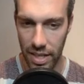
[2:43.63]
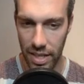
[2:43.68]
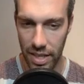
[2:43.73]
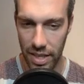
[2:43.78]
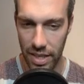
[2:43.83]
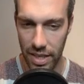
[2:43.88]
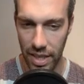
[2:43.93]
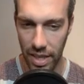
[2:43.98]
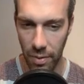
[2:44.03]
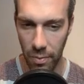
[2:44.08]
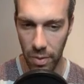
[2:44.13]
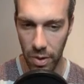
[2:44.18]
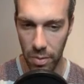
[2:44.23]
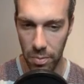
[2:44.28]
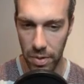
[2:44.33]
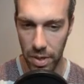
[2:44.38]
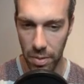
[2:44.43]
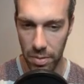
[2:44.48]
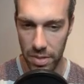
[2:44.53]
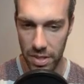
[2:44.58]
they will
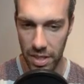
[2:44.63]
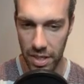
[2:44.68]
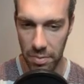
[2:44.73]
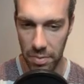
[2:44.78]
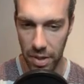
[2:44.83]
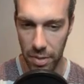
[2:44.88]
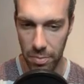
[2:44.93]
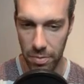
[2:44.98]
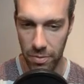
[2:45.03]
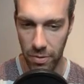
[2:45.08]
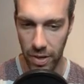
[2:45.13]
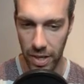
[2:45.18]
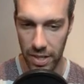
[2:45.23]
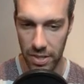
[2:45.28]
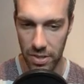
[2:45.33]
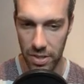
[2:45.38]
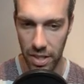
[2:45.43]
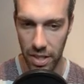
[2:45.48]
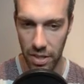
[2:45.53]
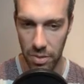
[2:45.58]
be able to take me out before I get
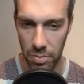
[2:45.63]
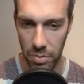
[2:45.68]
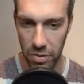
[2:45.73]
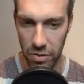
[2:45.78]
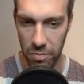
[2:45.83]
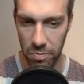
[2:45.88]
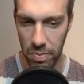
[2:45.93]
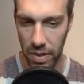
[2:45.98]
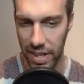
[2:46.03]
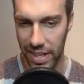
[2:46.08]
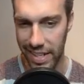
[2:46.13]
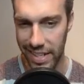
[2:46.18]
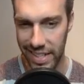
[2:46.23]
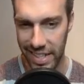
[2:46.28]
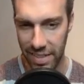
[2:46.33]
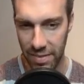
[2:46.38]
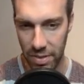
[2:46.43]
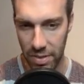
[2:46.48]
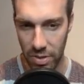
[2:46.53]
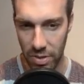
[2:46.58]
to another move. But
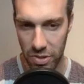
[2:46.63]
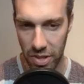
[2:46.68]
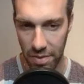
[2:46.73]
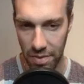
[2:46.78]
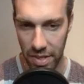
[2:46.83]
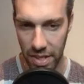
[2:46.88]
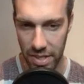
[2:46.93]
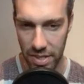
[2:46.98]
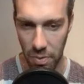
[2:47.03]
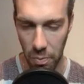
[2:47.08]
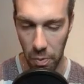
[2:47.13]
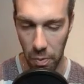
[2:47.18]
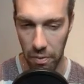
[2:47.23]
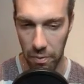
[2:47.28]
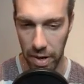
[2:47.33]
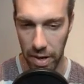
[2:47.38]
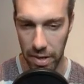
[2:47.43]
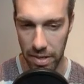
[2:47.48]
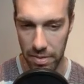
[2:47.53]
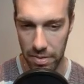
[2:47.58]
even though Scrafty has a
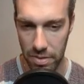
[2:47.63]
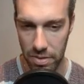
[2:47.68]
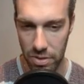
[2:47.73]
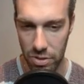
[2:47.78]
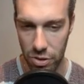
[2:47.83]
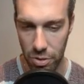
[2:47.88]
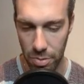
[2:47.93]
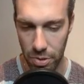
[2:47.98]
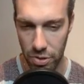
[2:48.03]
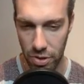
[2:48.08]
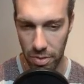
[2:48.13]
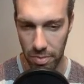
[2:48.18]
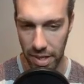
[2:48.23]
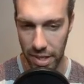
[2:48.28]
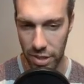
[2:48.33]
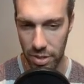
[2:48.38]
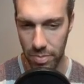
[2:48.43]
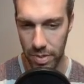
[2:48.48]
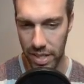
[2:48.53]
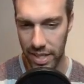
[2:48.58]
way super strong
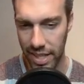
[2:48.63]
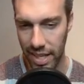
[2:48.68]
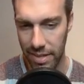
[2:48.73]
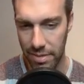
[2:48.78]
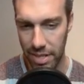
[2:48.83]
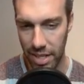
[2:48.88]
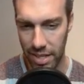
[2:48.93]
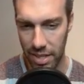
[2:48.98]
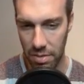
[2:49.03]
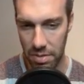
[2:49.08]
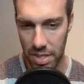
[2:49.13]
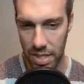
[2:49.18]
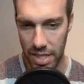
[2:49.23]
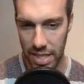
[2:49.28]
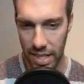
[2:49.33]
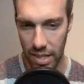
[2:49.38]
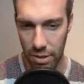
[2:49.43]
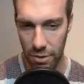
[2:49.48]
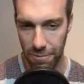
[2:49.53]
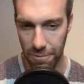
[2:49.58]
matchup, again, taking that to the
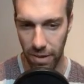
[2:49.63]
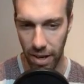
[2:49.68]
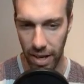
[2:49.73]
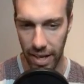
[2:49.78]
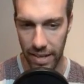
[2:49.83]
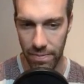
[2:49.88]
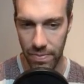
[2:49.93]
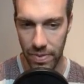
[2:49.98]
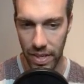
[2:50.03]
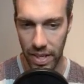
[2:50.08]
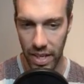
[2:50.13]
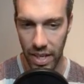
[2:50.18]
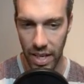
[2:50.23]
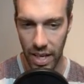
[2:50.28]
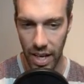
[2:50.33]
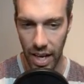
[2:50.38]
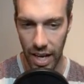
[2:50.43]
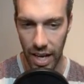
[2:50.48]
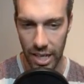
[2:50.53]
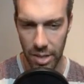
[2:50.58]
yellow is fine.
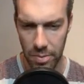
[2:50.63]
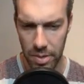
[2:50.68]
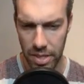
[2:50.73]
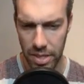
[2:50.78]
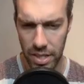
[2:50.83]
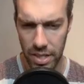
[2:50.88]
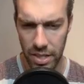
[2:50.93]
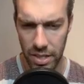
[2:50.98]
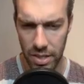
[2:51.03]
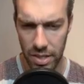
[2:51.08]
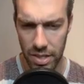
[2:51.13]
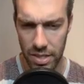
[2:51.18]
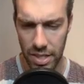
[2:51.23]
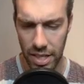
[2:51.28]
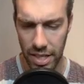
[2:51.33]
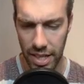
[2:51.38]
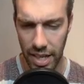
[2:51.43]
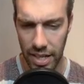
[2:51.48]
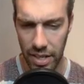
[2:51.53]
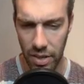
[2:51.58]
I'm coming in here because
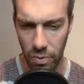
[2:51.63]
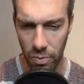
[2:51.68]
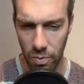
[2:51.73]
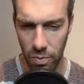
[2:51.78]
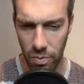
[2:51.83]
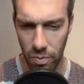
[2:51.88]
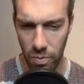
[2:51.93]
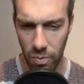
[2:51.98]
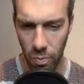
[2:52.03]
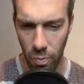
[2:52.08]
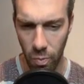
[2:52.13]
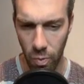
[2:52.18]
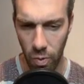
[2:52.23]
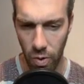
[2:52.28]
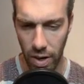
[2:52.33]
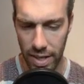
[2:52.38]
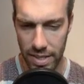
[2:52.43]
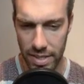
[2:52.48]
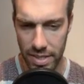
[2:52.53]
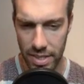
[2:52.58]
like I don't
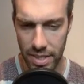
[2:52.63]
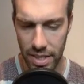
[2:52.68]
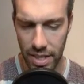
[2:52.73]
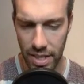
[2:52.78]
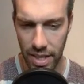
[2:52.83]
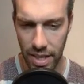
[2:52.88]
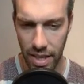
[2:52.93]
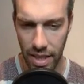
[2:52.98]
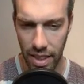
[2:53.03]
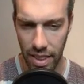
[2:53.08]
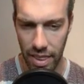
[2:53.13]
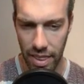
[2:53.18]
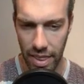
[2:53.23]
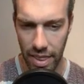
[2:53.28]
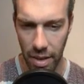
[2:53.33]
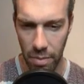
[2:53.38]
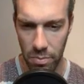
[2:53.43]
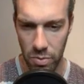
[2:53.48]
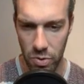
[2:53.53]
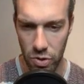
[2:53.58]
want
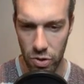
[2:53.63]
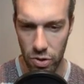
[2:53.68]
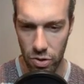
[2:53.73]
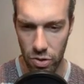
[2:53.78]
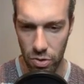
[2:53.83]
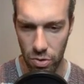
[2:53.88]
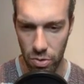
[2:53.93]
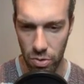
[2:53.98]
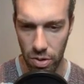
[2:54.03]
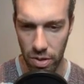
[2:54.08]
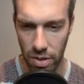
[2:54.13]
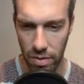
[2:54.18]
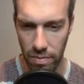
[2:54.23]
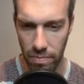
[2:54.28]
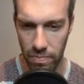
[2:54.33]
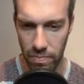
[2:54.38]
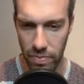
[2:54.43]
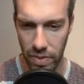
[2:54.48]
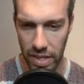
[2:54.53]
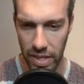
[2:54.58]
them to,
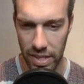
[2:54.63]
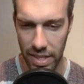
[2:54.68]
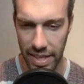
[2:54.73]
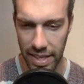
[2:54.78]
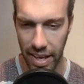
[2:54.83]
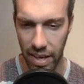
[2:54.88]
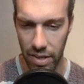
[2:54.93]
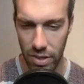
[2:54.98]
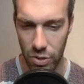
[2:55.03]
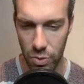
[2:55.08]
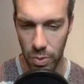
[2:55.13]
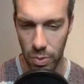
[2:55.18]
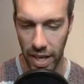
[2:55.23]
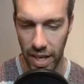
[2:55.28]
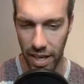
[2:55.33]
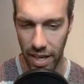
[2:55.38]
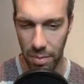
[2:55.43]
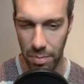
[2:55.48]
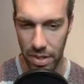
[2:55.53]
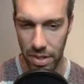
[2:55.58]
like, the counters would
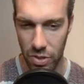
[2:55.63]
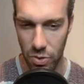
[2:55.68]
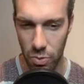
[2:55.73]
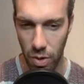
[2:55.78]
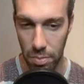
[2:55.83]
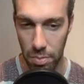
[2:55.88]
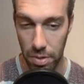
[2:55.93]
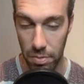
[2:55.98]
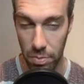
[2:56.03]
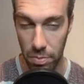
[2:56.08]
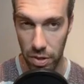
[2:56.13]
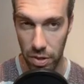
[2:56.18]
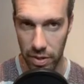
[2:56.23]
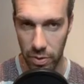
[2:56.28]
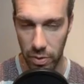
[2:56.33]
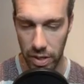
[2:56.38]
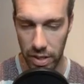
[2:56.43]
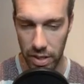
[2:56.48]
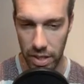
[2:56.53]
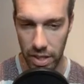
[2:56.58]
add up on the Swampert pretty
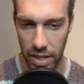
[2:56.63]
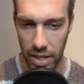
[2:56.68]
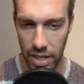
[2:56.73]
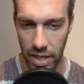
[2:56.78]
quickly.